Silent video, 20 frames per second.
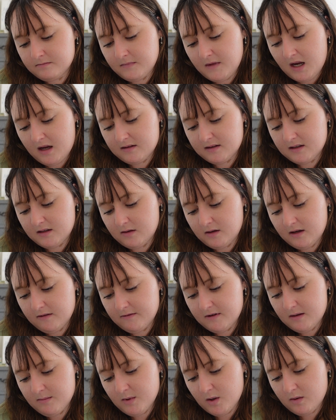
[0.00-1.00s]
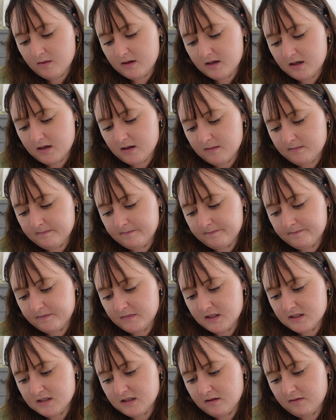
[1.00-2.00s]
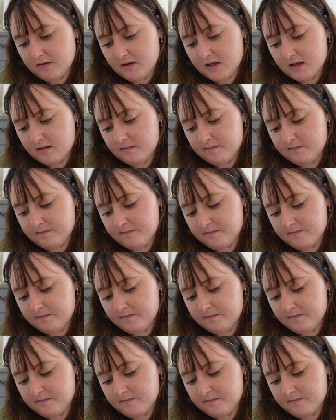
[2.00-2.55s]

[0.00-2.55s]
Yeah, they don't have Nemo in here. Isn't that funny?